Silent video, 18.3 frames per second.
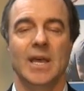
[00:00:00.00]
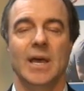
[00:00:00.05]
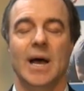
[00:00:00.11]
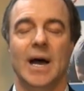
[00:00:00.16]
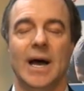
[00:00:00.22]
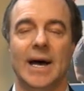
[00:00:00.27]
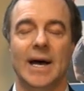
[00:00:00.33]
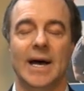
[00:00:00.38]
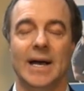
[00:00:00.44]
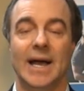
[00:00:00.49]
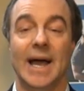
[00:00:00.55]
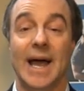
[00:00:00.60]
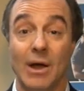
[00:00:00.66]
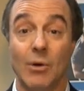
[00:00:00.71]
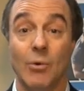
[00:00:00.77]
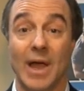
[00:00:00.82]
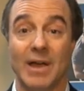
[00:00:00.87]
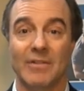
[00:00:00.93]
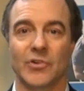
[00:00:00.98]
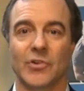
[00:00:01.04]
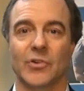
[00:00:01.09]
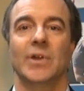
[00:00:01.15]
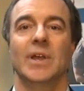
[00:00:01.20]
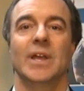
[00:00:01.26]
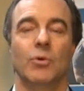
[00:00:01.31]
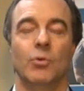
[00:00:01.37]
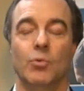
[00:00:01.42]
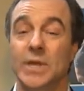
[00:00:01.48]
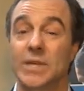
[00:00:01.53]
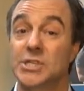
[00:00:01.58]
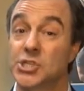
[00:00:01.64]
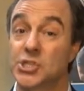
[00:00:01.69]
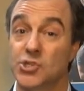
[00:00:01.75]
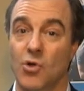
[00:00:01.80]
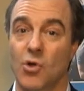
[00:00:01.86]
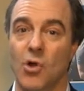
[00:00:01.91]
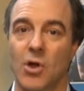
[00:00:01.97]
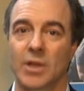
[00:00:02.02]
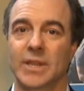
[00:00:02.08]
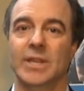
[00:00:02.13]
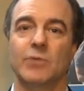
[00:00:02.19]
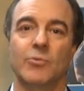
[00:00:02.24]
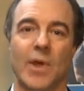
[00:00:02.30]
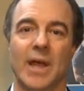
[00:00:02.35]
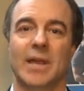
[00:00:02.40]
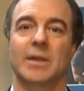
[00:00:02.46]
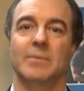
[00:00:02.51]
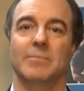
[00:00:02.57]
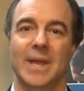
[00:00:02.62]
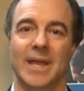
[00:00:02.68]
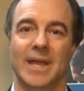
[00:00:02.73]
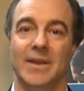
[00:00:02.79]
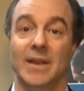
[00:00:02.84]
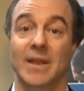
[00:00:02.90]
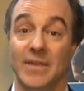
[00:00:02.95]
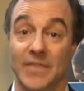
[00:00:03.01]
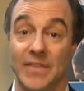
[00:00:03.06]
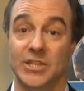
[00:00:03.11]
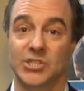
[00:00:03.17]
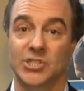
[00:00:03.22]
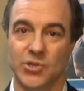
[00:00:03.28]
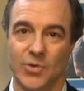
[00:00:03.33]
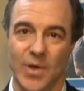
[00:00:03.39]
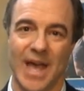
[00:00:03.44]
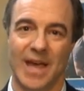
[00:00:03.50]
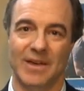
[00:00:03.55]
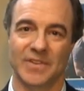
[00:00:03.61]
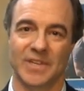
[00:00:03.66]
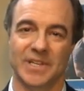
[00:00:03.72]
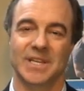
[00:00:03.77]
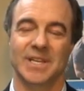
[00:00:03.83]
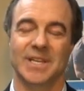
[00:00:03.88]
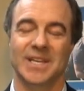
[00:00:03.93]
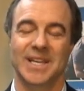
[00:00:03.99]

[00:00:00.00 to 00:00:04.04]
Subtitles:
however, we strongly recommend that you have it.